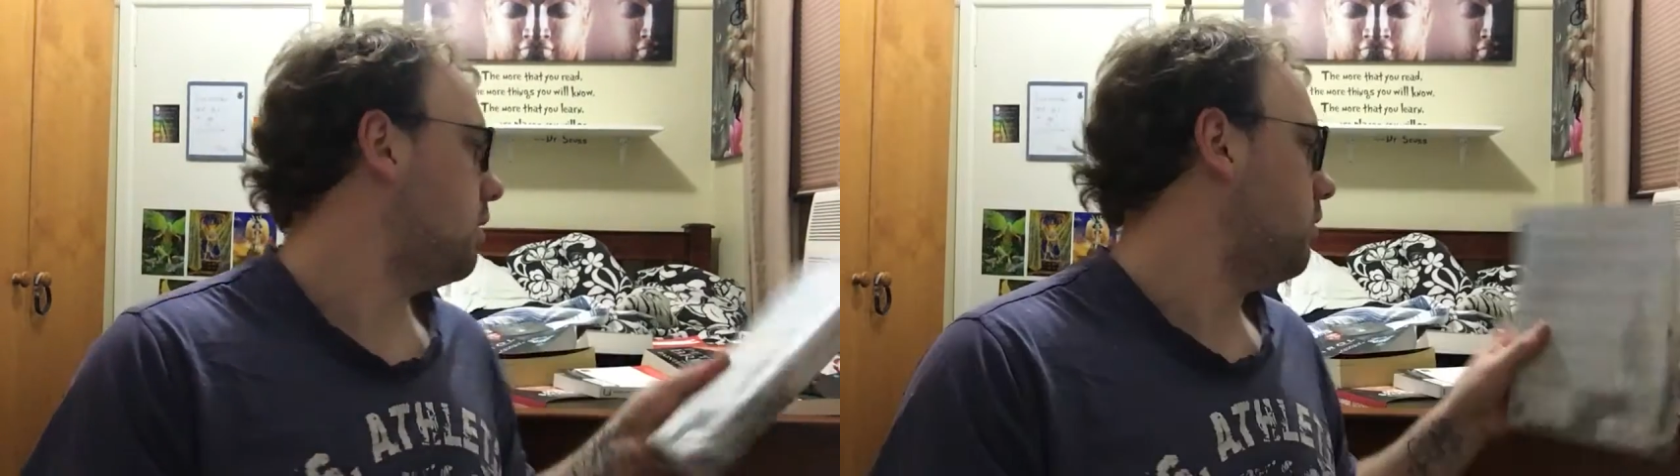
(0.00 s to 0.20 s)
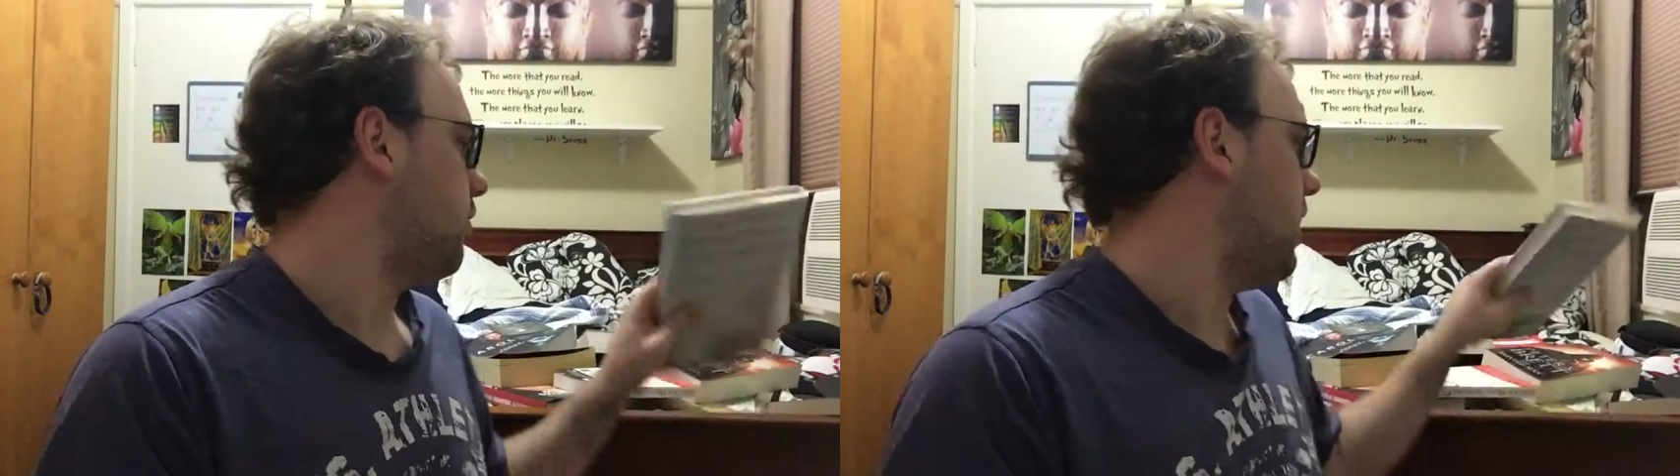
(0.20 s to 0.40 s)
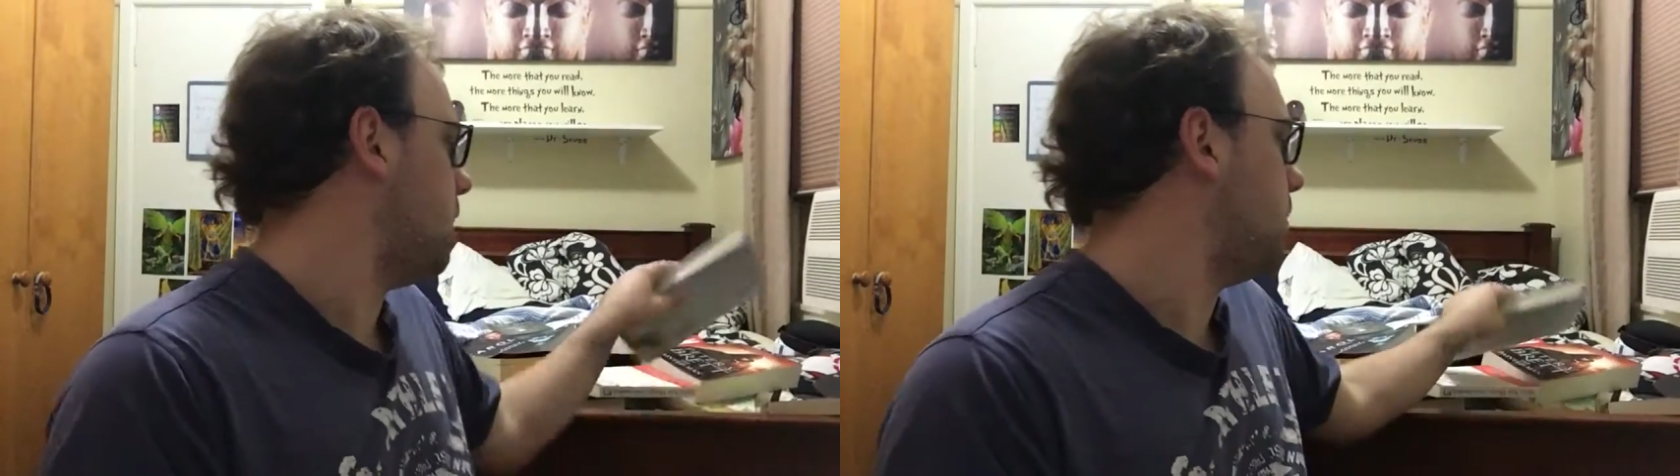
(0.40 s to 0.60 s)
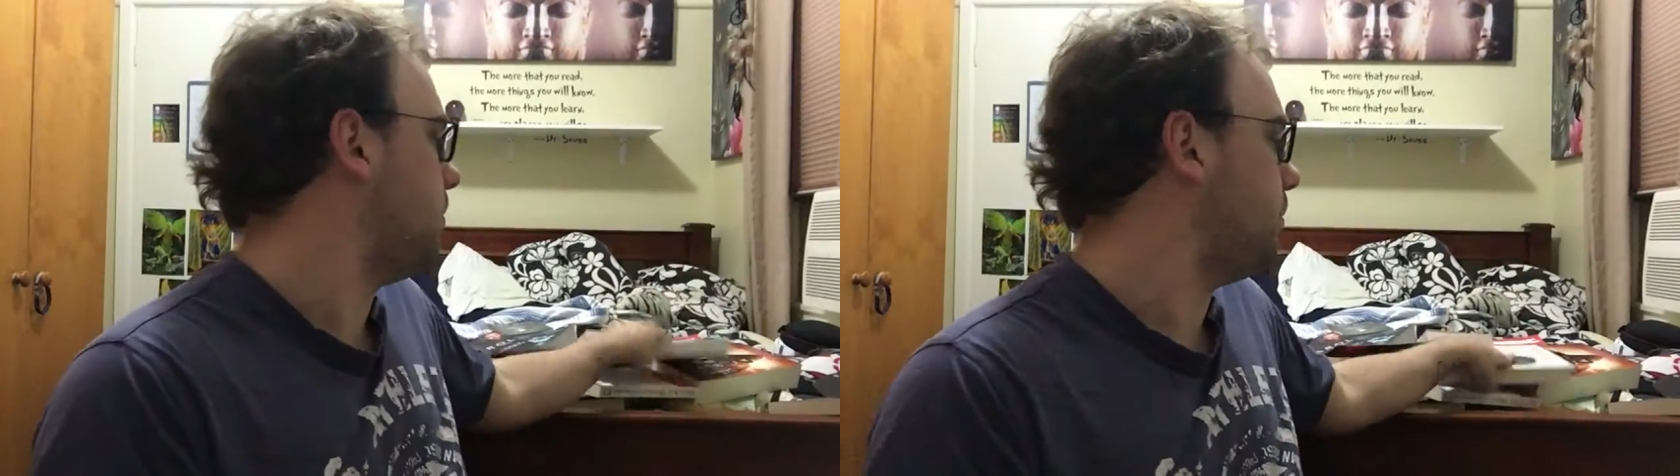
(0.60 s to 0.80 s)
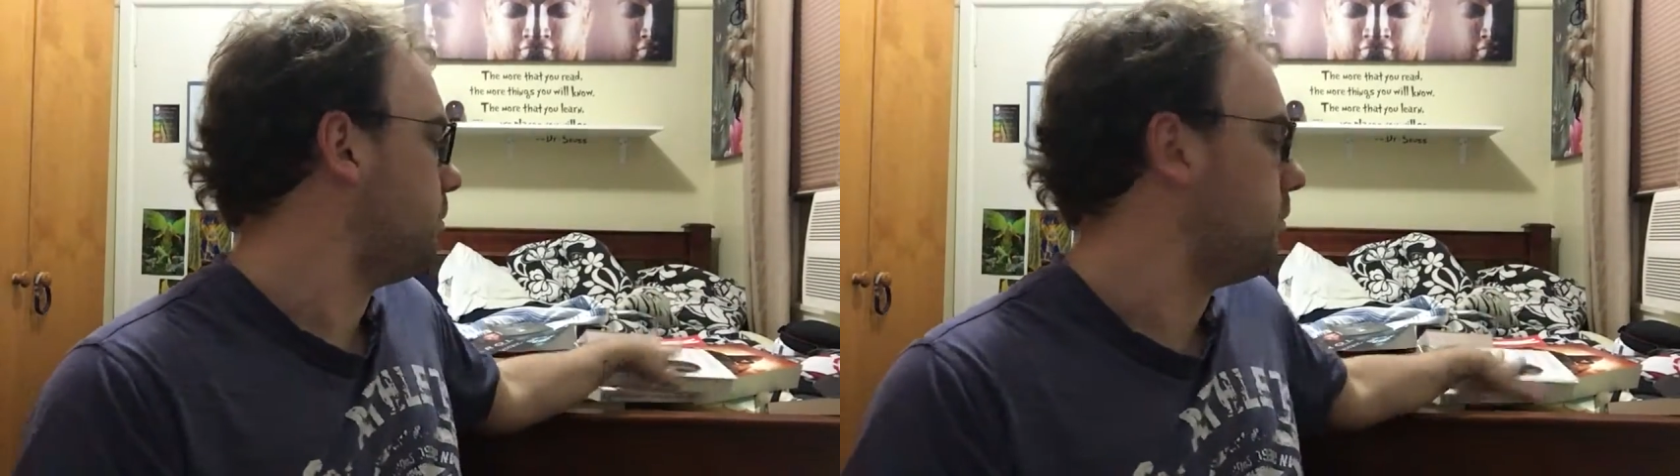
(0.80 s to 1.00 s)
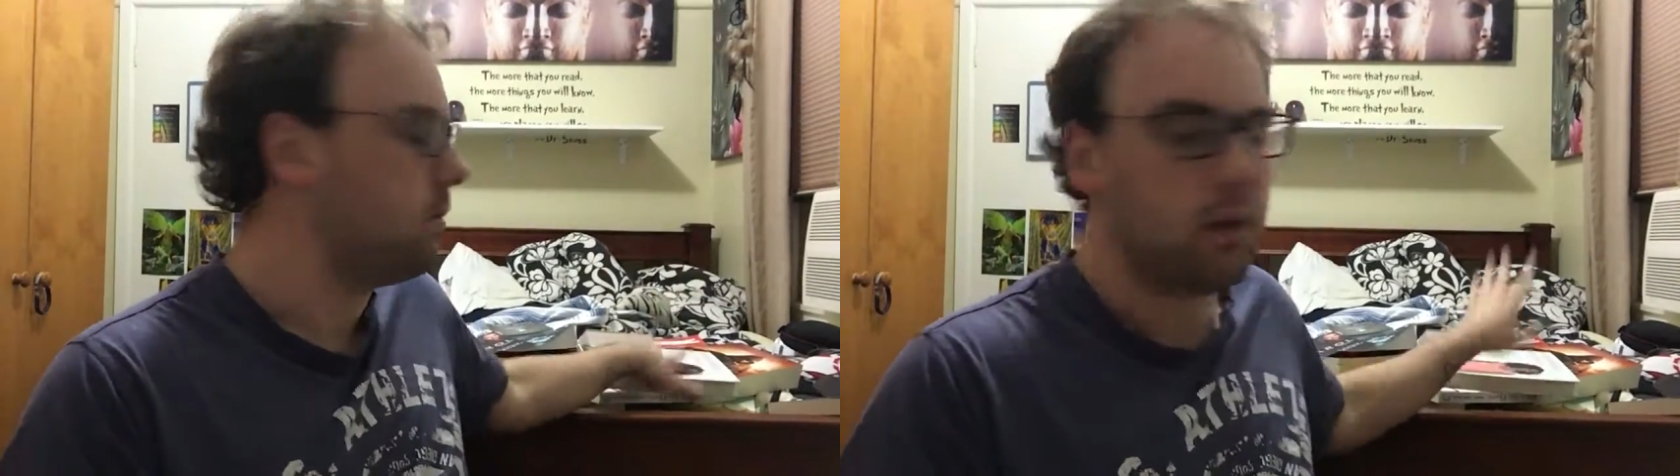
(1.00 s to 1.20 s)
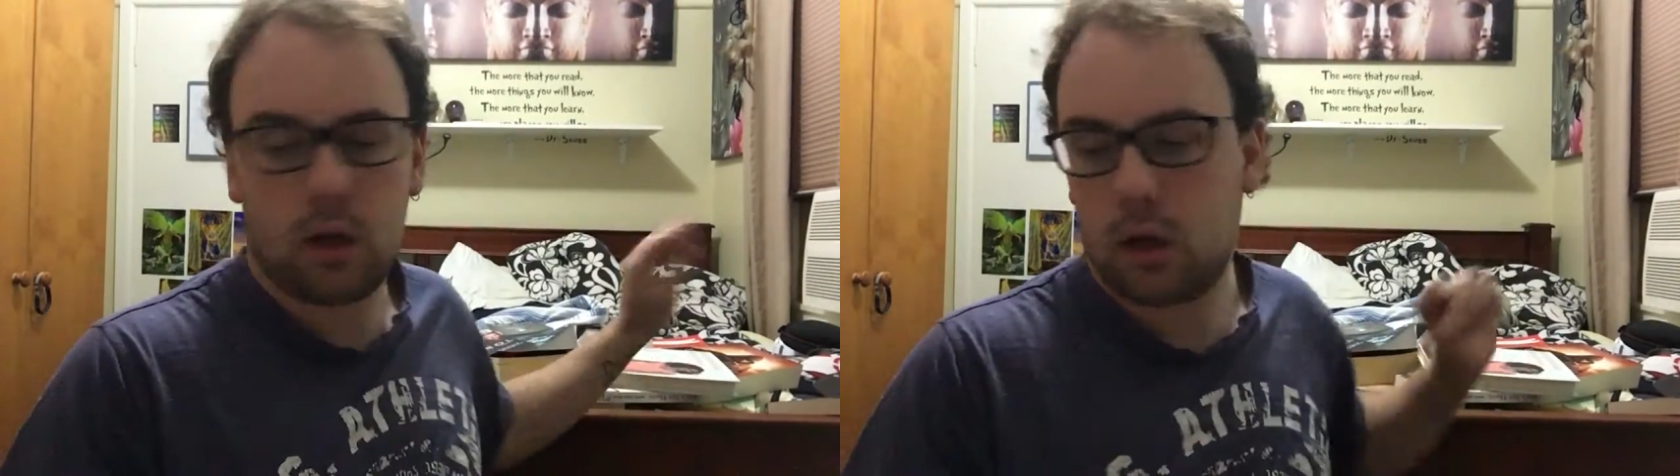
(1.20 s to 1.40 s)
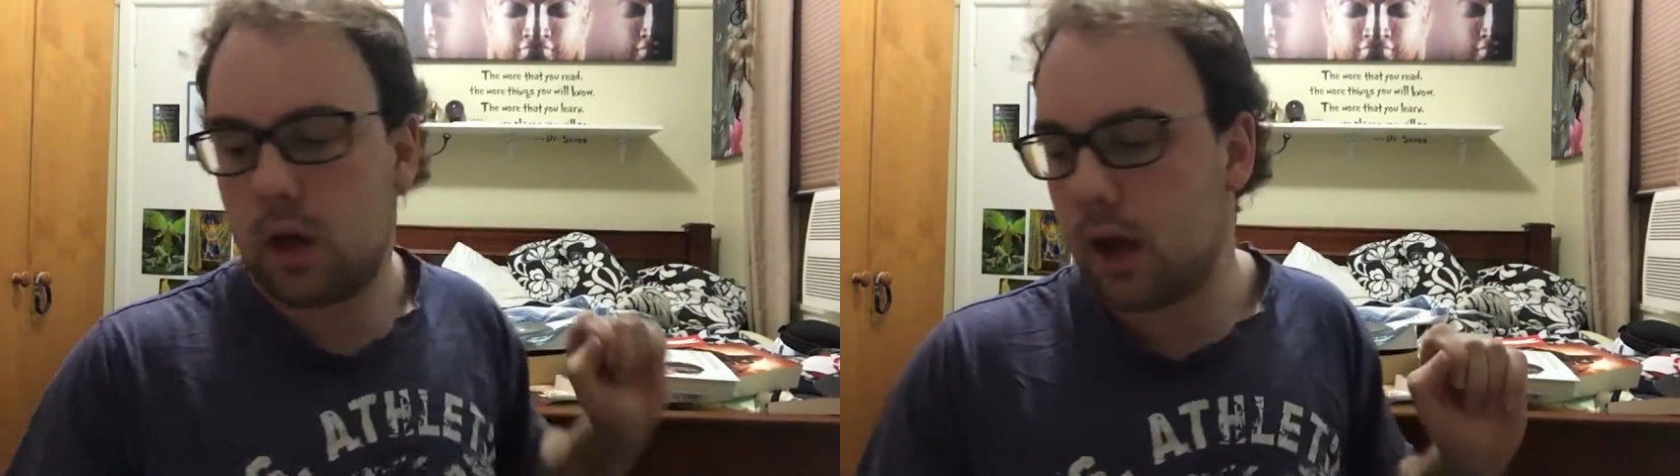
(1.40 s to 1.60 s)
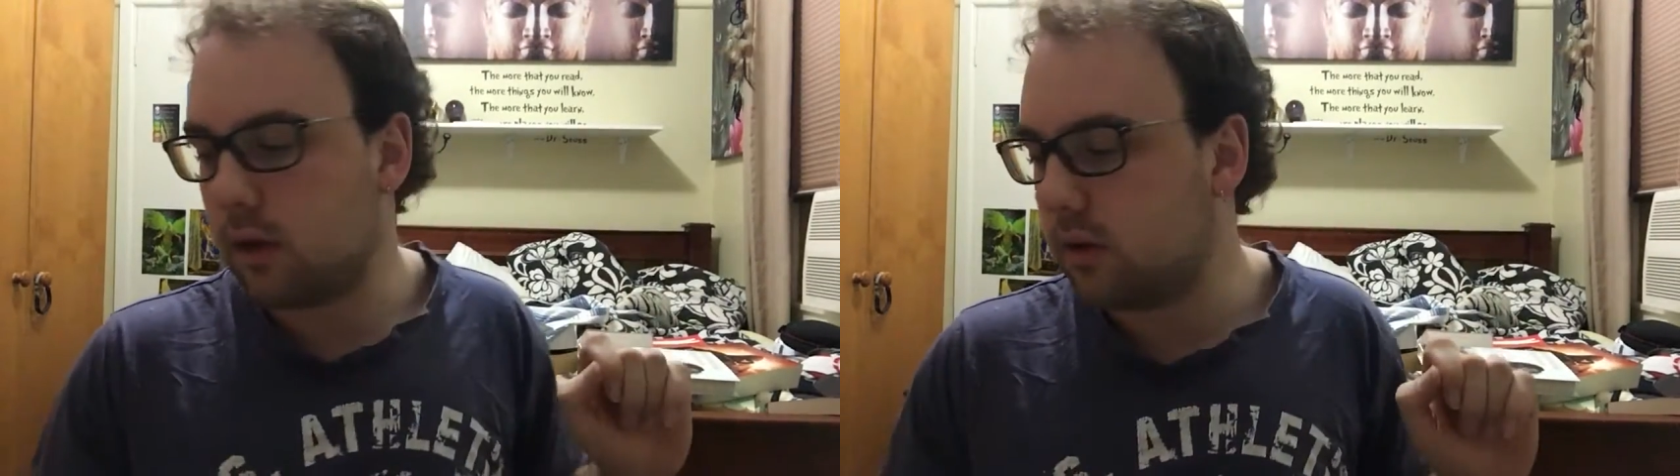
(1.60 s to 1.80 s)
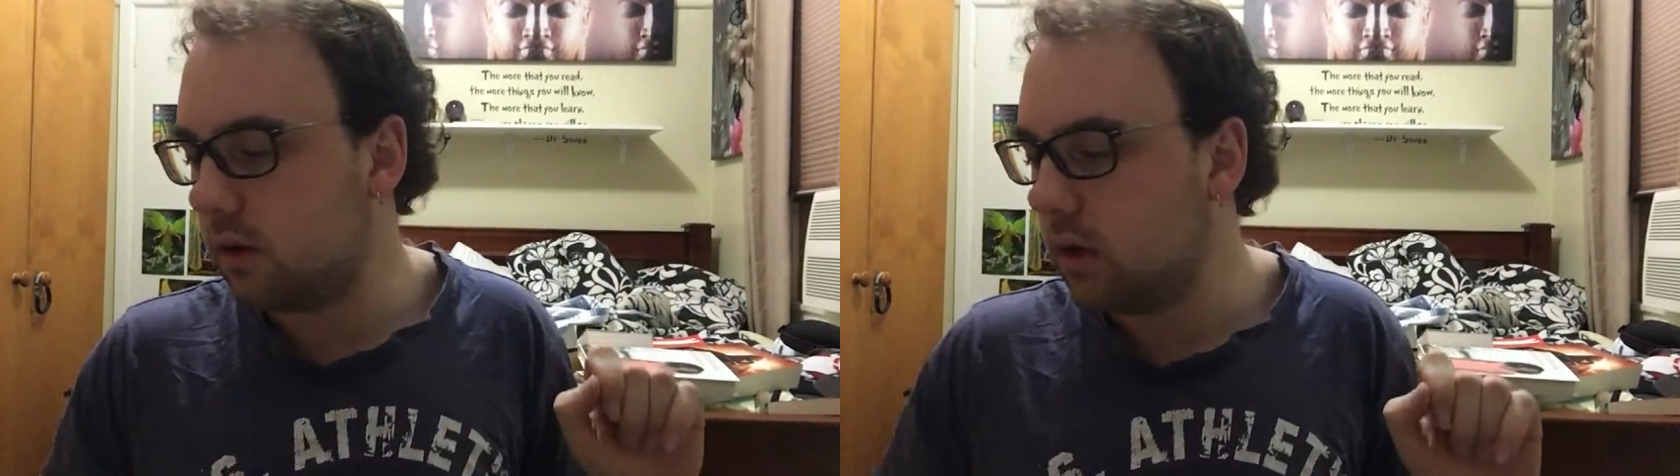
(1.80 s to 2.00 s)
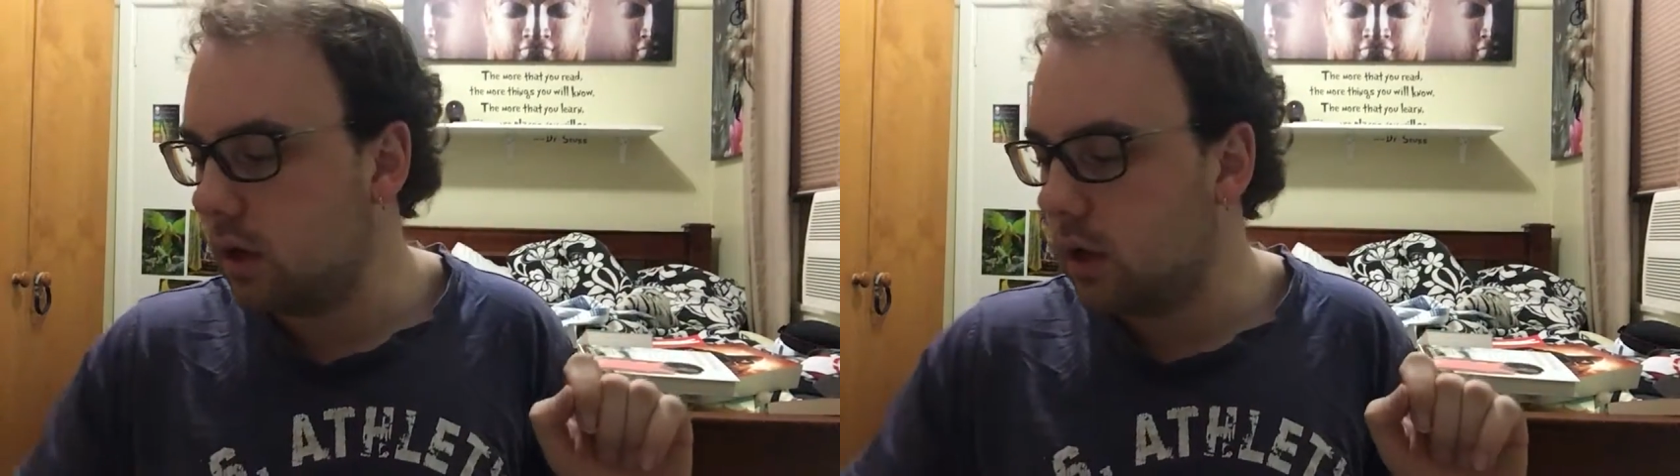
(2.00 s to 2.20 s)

and read it. Next.